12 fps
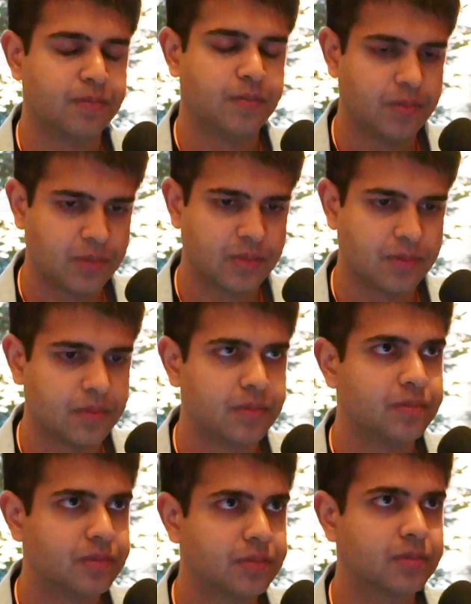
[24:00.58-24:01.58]
the book?
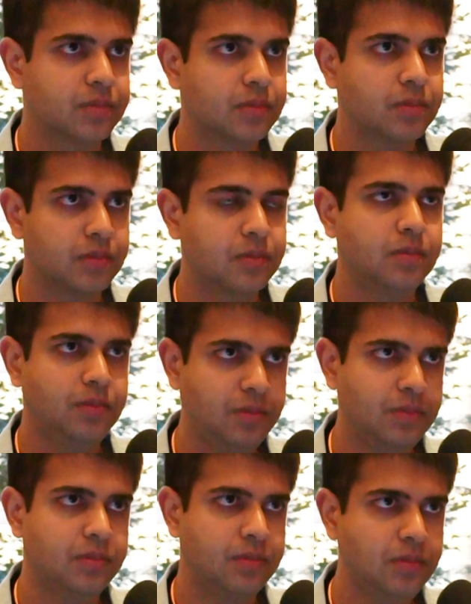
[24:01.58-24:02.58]
How do I control that? Do
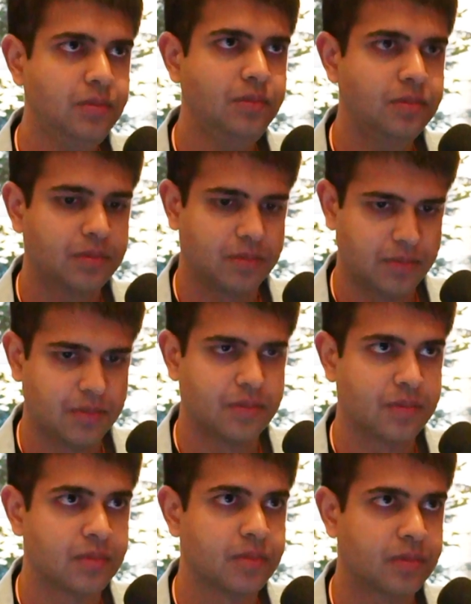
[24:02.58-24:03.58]
you give me management over
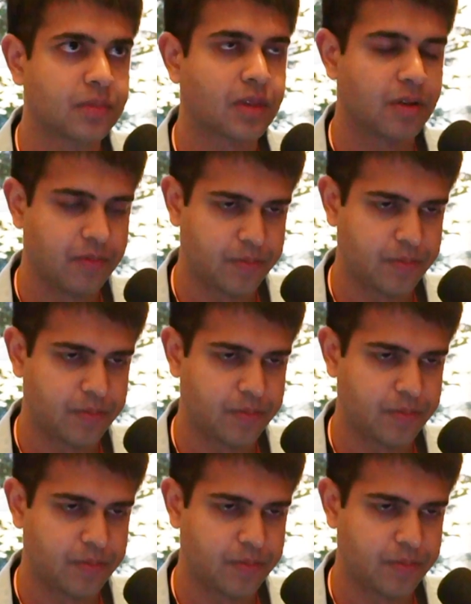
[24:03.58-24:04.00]
that? Like how's it